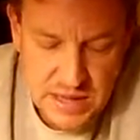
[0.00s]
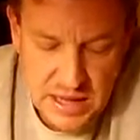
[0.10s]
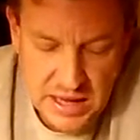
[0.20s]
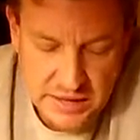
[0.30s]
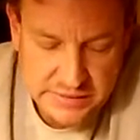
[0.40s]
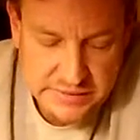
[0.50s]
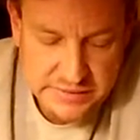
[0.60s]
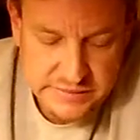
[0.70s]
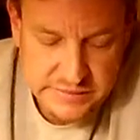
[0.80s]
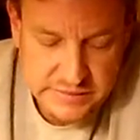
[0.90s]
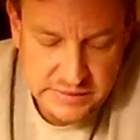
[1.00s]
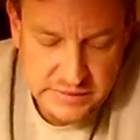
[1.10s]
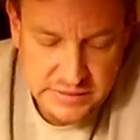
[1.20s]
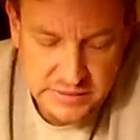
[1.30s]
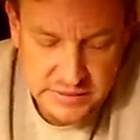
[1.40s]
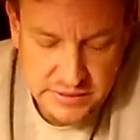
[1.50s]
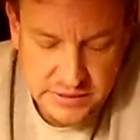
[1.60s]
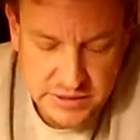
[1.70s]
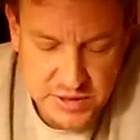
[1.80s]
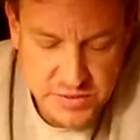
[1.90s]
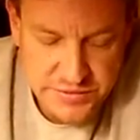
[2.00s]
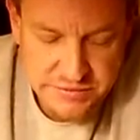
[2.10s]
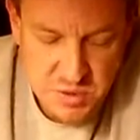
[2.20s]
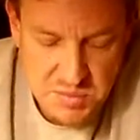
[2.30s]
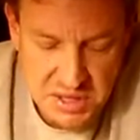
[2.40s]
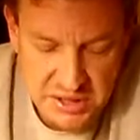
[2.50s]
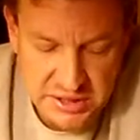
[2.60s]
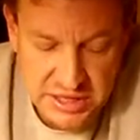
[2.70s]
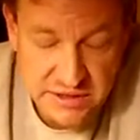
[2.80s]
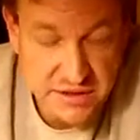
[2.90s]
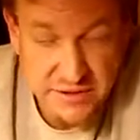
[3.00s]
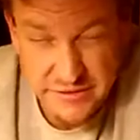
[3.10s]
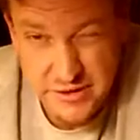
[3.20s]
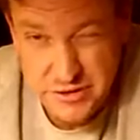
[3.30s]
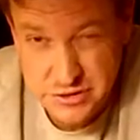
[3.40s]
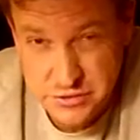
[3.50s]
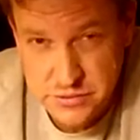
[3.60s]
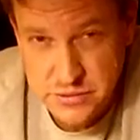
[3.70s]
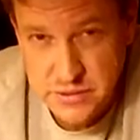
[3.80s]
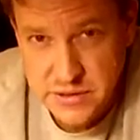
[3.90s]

and you know, its mobility I think is an issue.